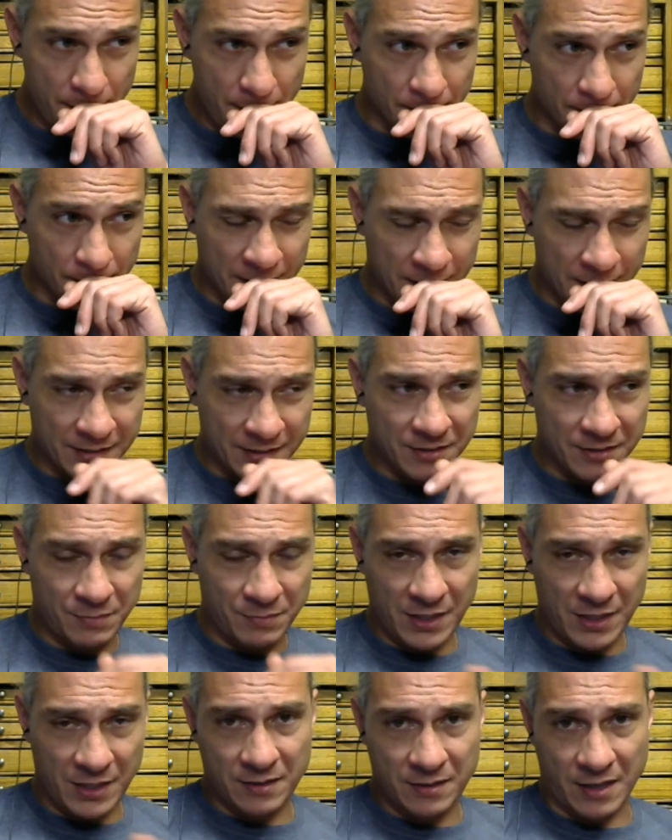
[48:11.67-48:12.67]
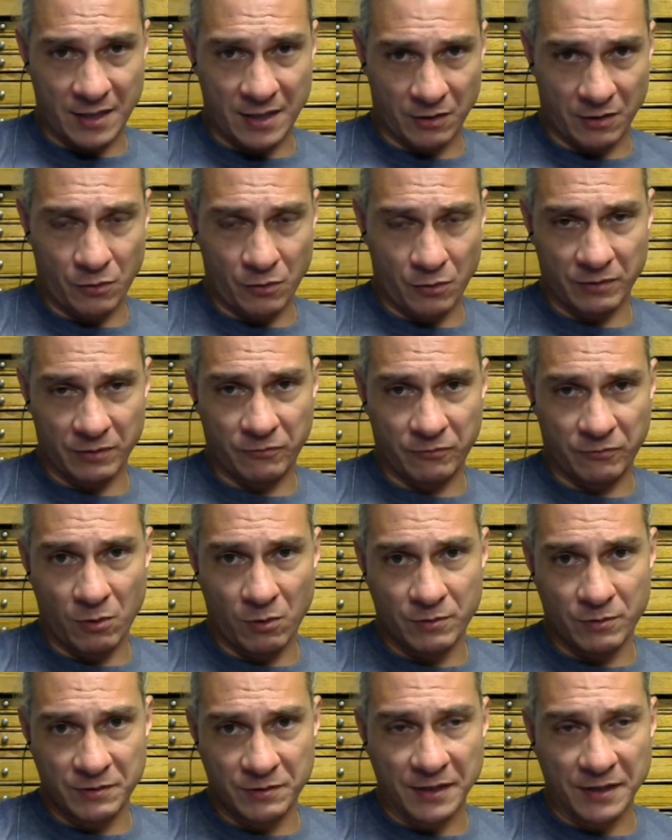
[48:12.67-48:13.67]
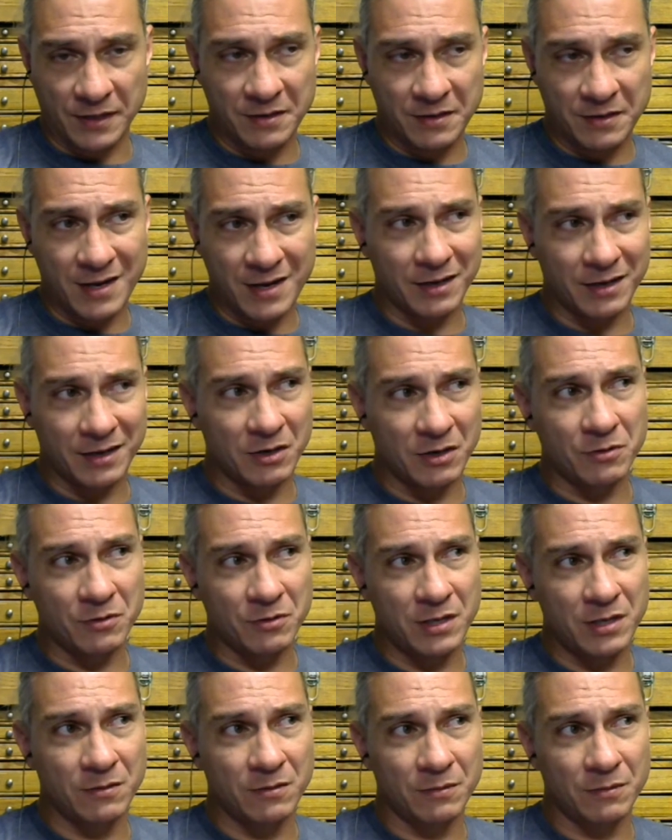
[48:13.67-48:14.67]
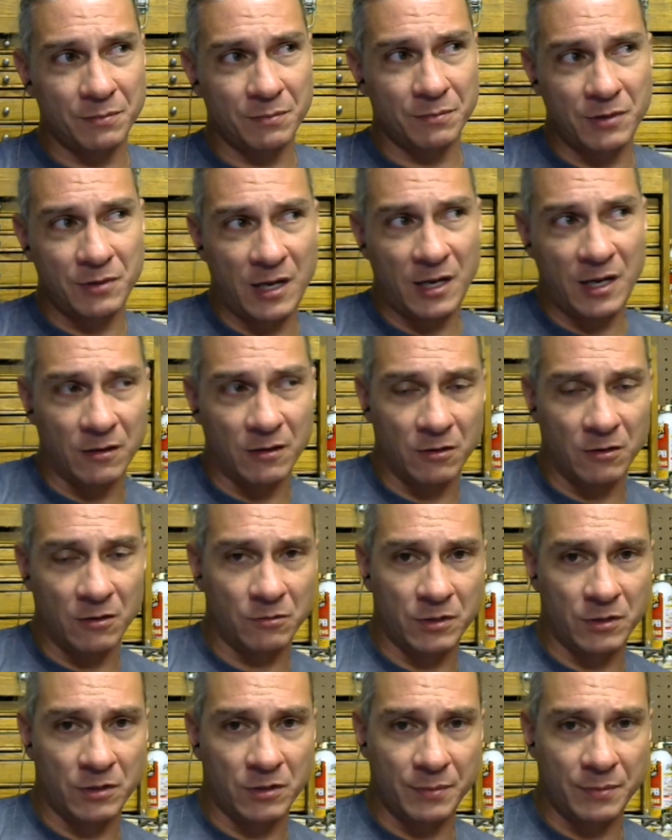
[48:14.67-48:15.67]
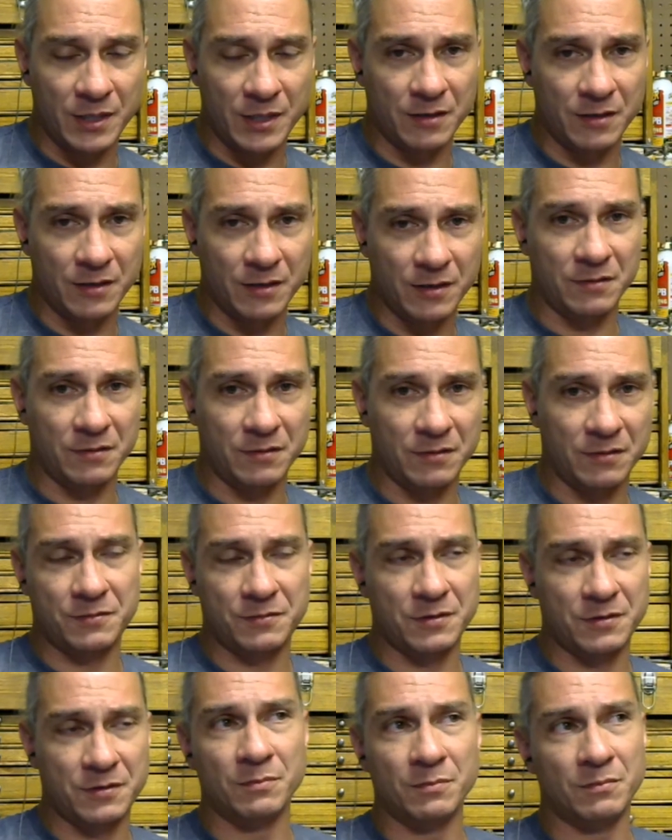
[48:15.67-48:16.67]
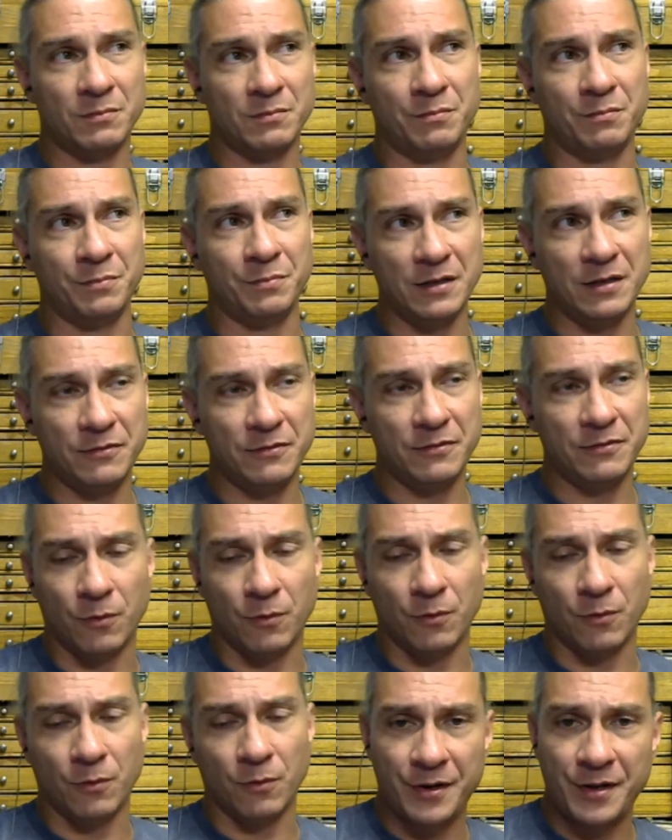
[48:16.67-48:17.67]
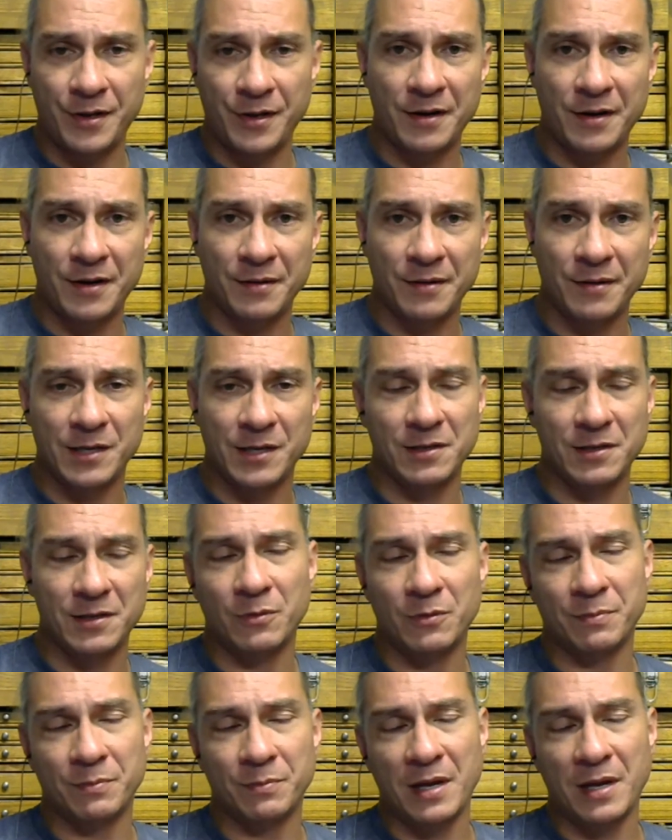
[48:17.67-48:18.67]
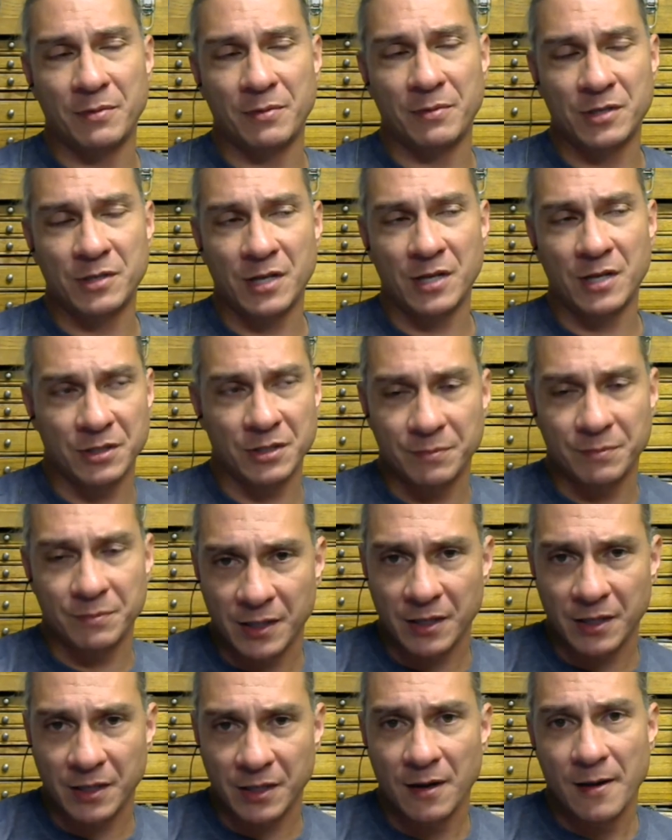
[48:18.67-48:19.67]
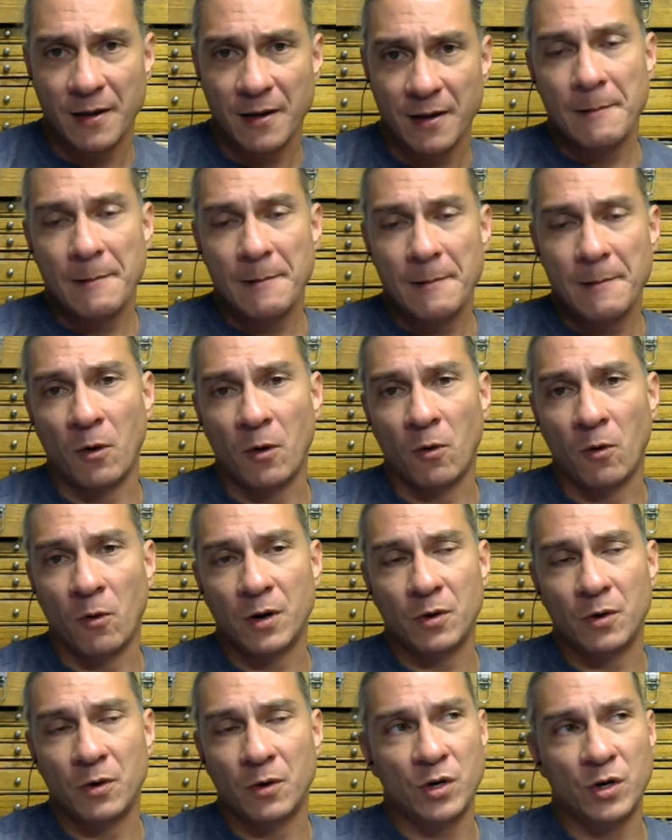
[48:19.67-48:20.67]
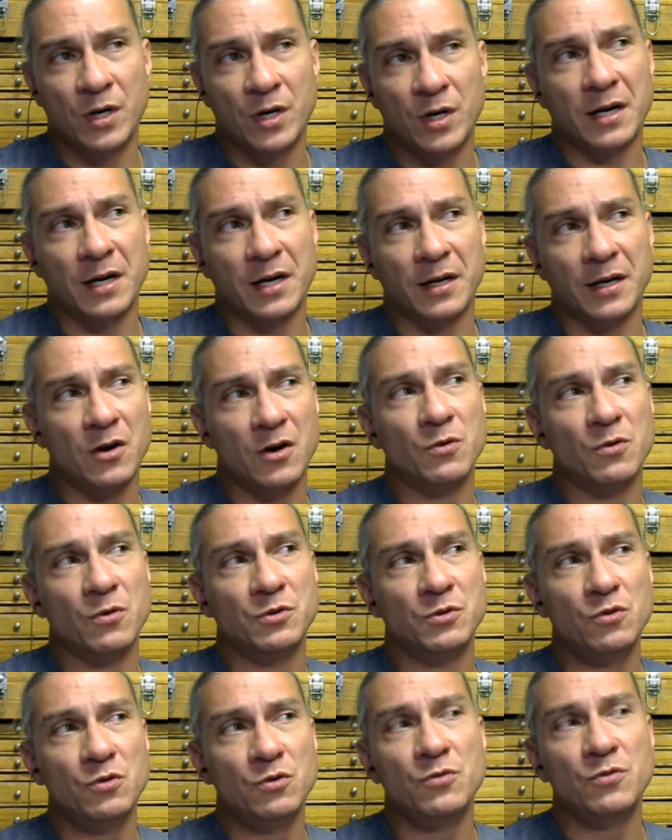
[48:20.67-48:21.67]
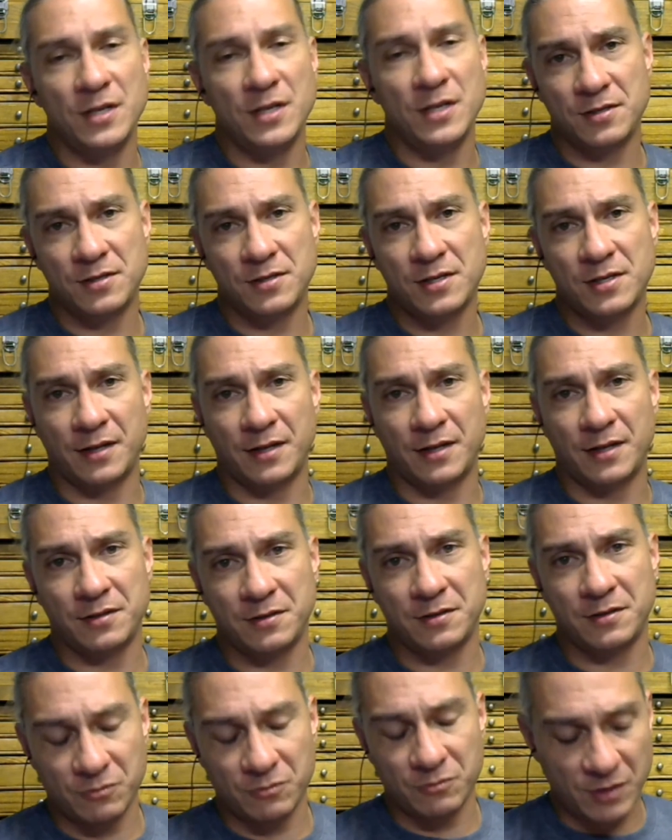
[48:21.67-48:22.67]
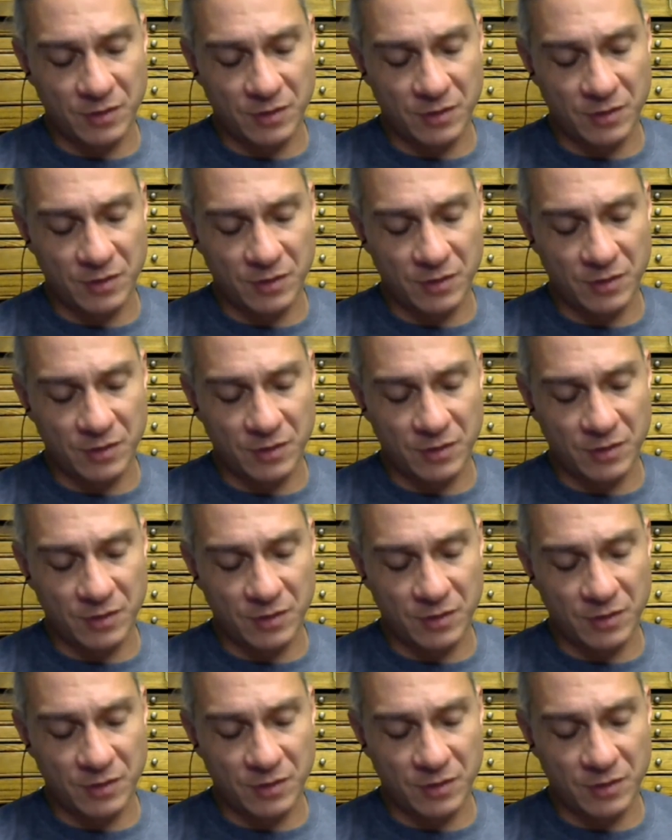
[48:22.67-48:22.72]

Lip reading: But it does mean that going forward, that they're not going to go kill the bodega owner because of some beef, or because they didn't want to pay protection money, or we're not going to go do these kinds of things.